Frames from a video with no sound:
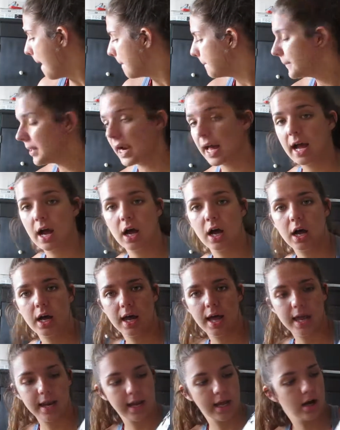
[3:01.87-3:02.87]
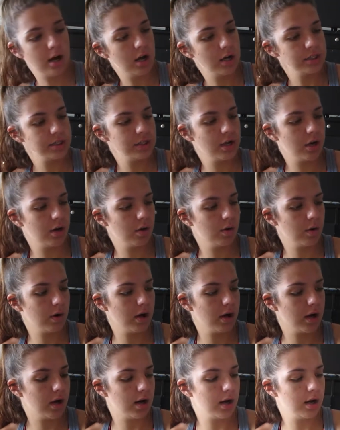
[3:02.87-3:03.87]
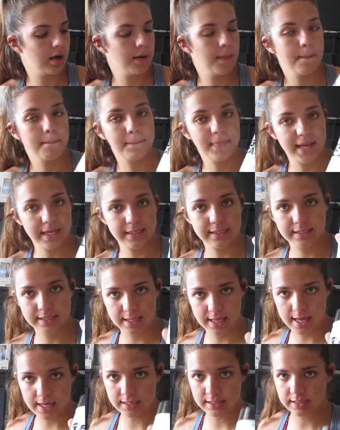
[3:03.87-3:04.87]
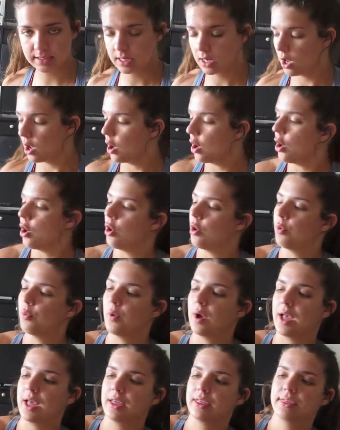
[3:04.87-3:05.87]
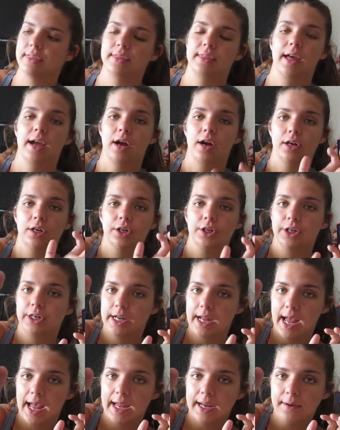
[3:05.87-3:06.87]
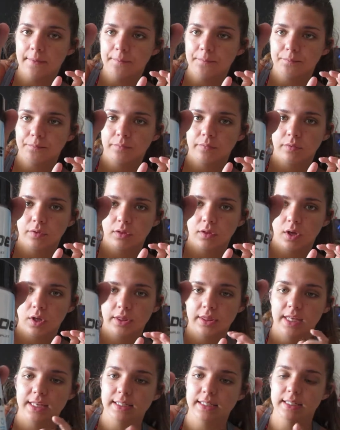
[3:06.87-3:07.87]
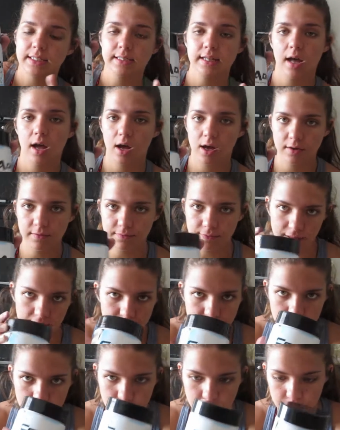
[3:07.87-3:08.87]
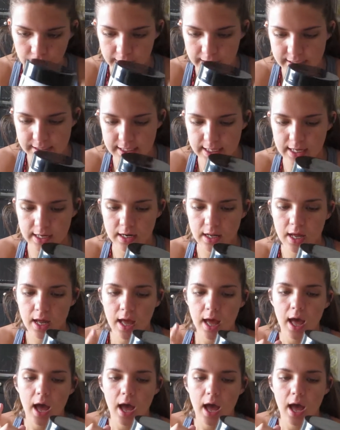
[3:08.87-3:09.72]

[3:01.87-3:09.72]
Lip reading: But I also mix this with their Create. This is the unflavored creatine.